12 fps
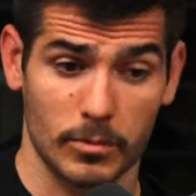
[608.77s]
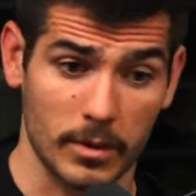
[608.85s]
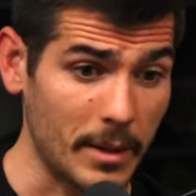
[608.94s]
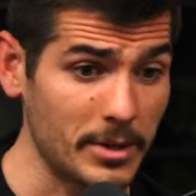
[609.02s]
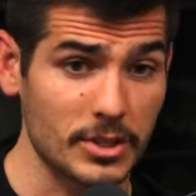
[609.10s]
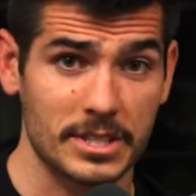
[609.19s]

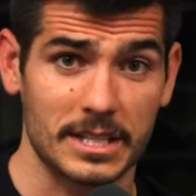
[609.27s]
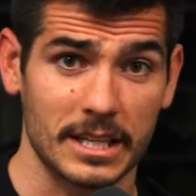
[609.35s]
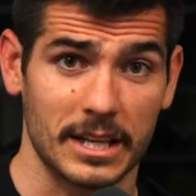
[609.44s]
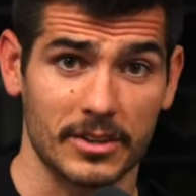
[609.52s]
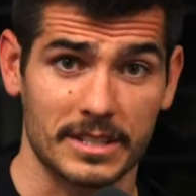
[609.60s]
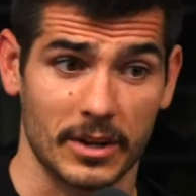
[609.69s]
let me just
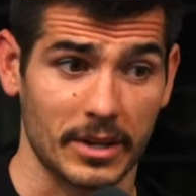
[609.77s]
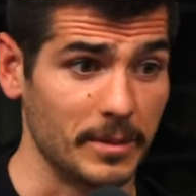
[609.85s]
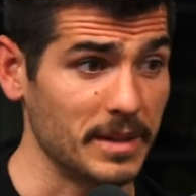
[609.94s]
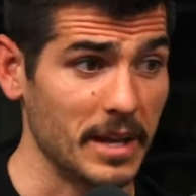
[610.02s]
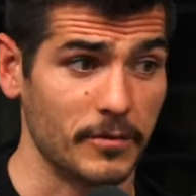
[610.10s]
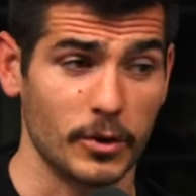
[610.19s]
sit here and tell you
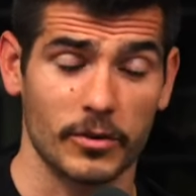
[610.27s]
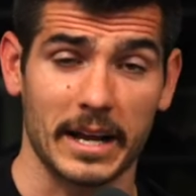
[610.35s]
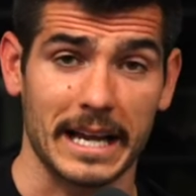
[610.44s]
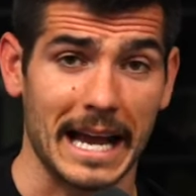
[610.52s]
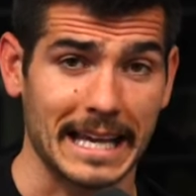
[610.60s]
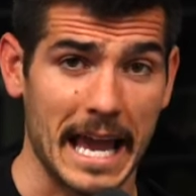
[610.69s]
if you're
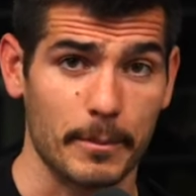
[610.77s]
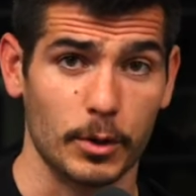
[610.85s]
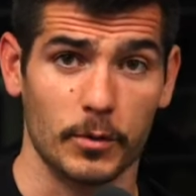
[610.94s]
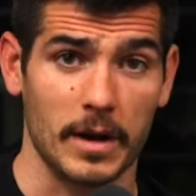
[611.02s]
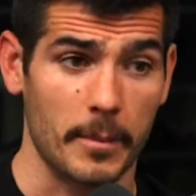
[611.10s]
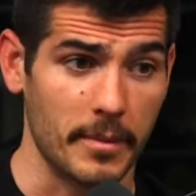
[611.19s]
like, I can't
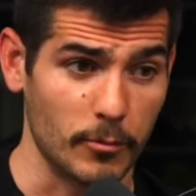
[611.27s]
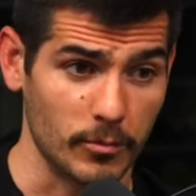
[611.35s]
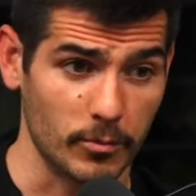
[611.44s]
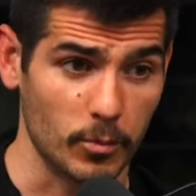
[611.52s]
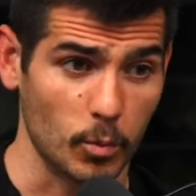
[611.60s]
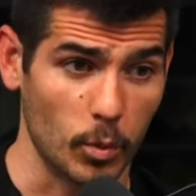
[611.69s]
move,
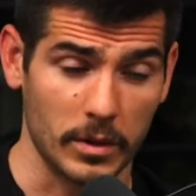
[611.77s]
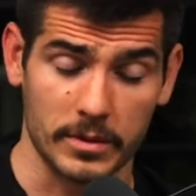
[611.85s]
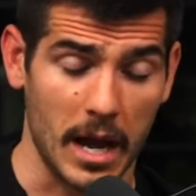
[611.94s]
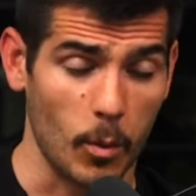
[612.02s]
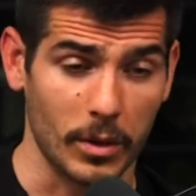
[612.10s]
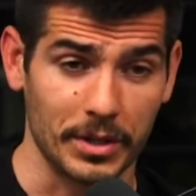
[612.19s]
I'm w-
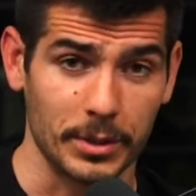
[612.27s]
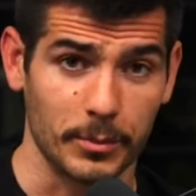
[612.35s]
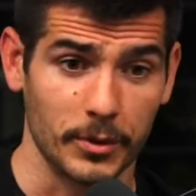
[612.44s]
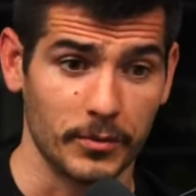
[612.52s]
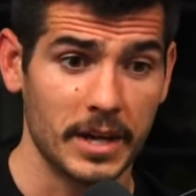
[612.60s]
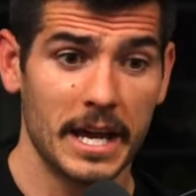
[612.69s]
not willing to
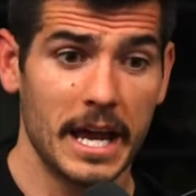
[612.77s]
move,